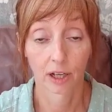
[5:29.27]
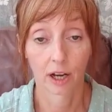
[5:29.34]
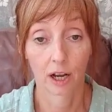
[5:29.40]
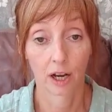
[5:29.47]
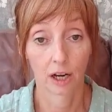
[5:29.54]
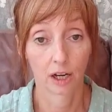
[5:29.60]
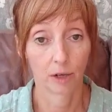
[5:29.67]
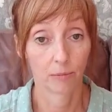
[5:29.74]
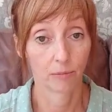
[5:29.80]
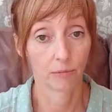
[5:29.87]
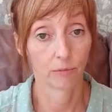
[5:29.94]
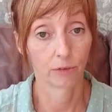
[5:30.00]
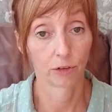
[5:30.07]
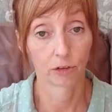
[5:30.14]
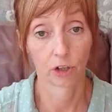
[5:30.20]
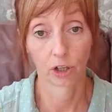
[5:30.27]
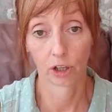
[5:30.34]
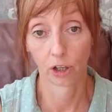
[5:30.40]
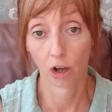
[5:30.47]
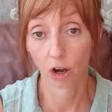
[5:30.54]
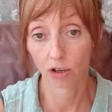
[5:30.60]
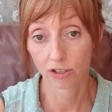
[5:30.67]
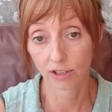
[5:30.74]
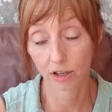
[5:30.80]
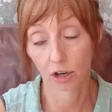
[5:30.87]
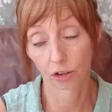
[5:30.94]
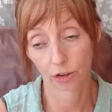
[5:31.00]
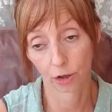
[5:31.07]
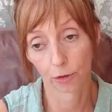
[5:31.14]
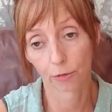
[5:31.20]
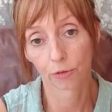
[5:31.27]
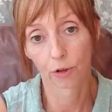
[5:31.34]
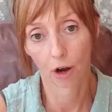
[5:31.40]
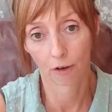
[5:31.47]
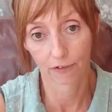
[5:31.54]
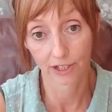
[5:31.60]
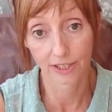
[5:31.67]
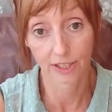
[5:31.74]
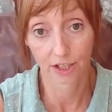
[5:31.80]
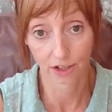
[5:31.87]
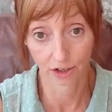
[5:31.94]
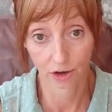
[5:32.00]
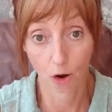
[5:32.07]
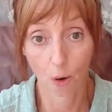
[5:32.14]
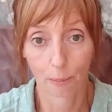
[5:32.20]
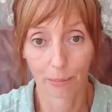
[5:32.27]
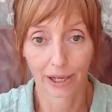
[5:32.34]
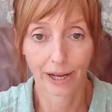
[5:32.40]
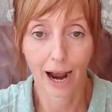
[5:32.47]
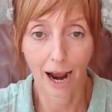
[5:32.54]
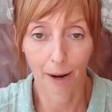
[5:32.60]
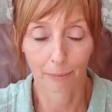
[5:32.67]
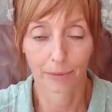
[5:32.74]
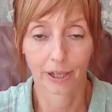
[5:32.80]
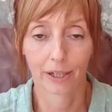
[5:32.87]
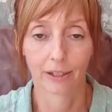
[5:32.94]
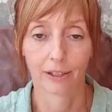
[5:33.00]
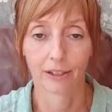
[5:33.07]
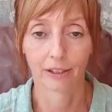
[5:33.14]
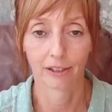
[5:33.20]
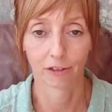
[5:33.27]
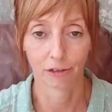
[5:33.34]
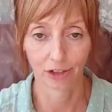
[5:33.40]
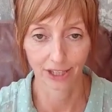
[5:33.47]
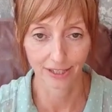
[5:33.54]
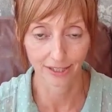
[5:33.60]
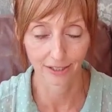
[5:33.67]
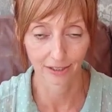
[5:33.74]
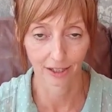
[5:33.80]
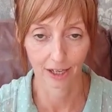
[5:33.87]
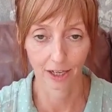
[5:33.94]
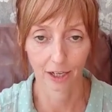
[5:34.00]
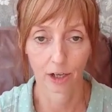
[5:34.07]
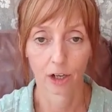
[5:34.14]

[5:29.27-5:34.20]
There are lots, although obviously not been happening recently,